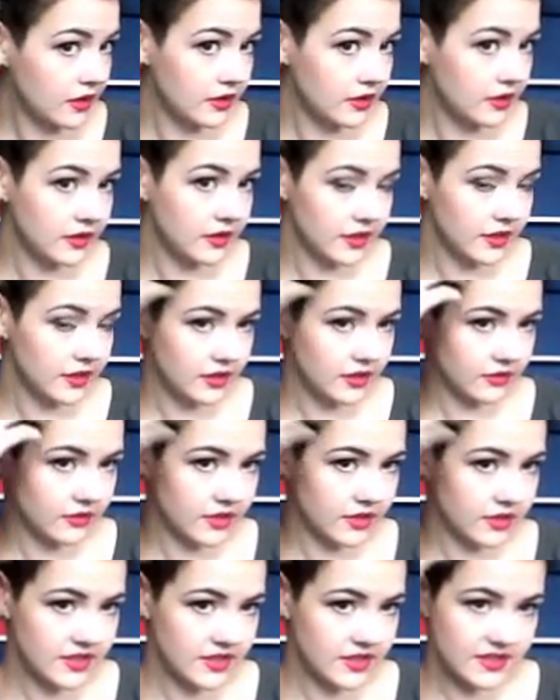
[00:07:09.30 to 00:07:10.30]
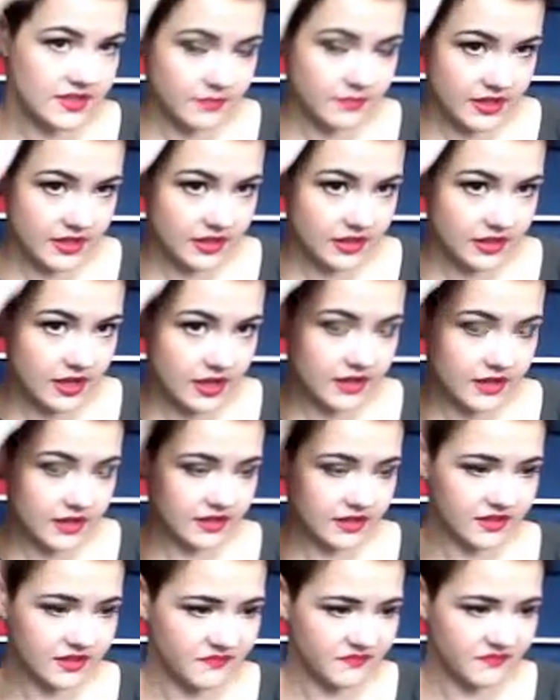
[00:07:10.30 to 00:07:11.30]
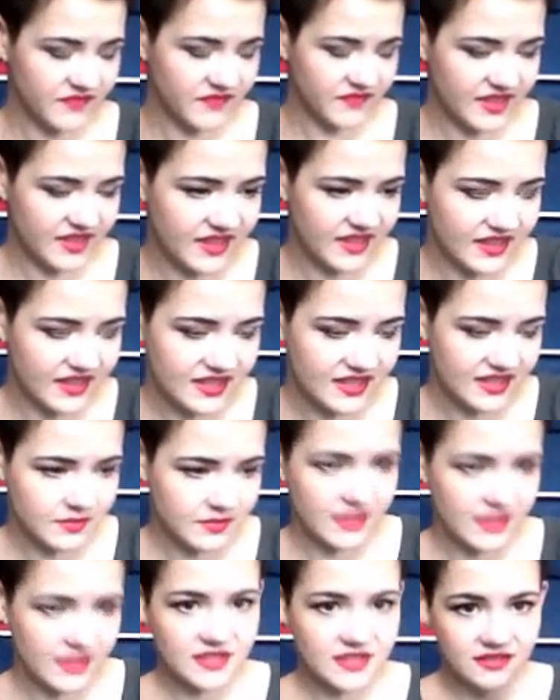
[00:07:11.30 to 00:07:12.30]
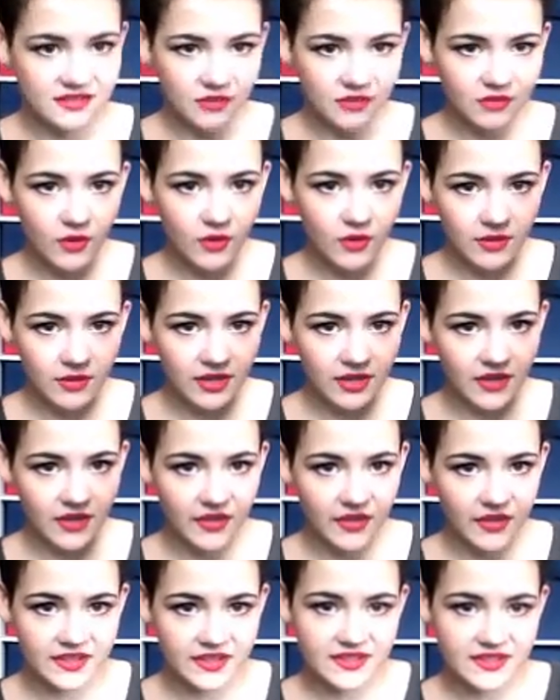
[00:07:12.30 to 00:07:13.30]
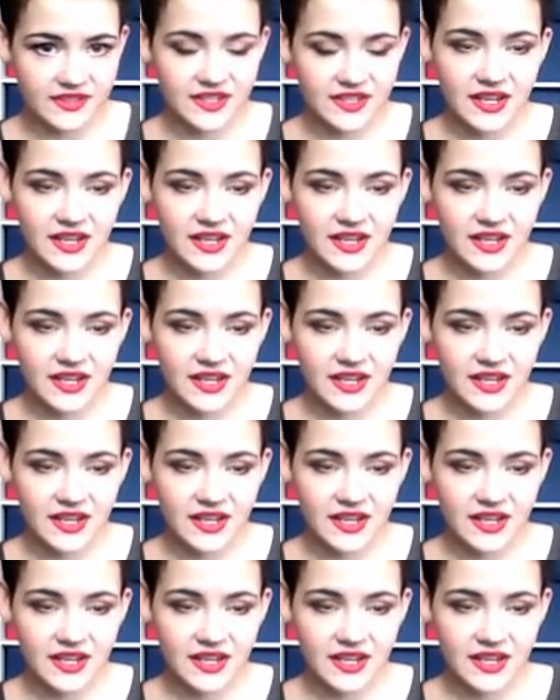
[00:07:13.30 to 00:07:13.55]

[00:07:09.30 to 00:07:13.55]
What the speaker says: Like, you don't need to spend a lot. I think I spent quite a bit on this,